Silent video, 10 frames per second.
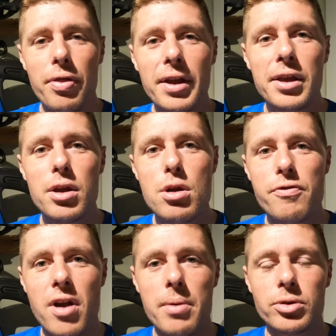Thank
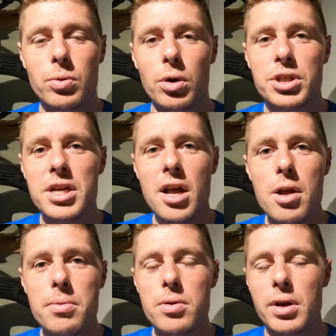you very much for watching.
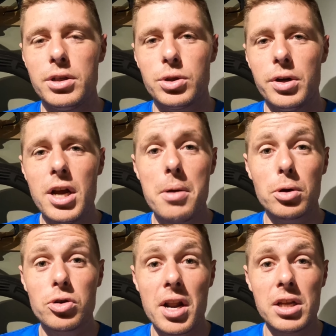Hope you enjoyed it. Hope
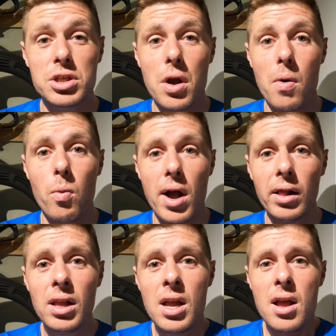your training is going
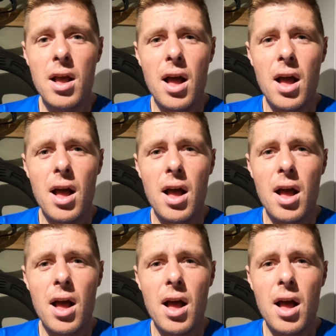well.